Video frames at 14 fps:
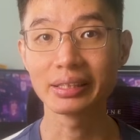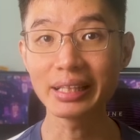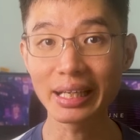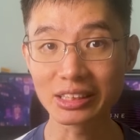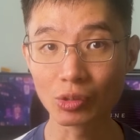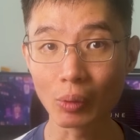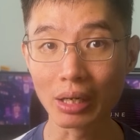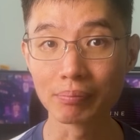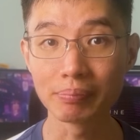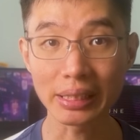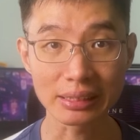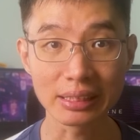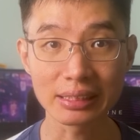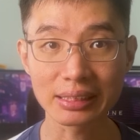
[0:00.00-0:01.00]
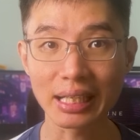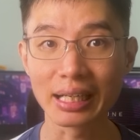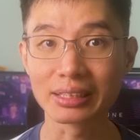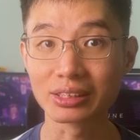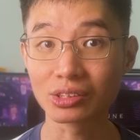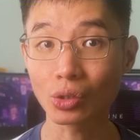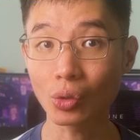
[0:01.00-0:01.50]
That is what makes this
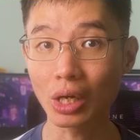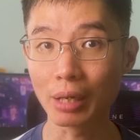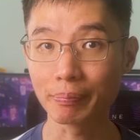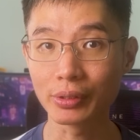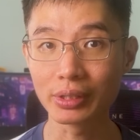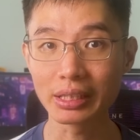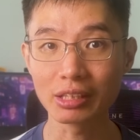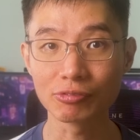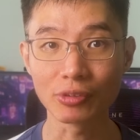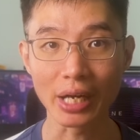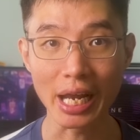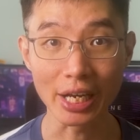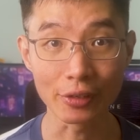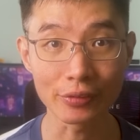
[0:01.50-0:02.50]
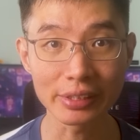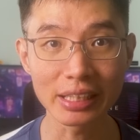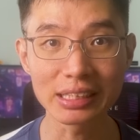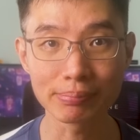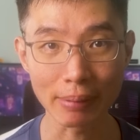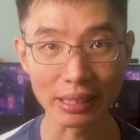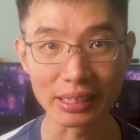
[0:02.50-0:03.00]
card so appealing for everyday
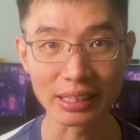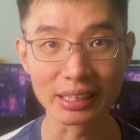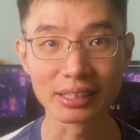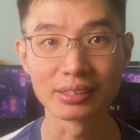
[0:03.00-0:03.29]
spending.